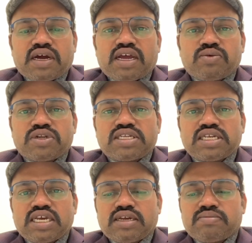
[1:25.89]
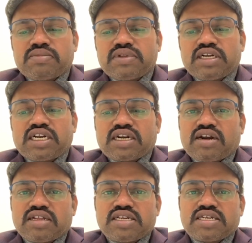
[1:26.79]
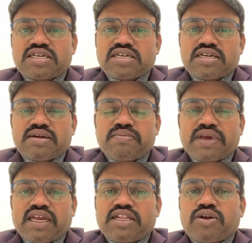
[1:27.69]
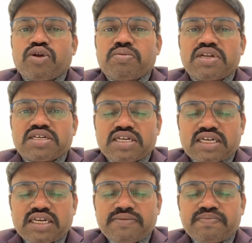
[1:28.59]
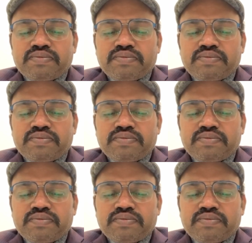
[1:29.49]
I would say the technology is making the global shrinking,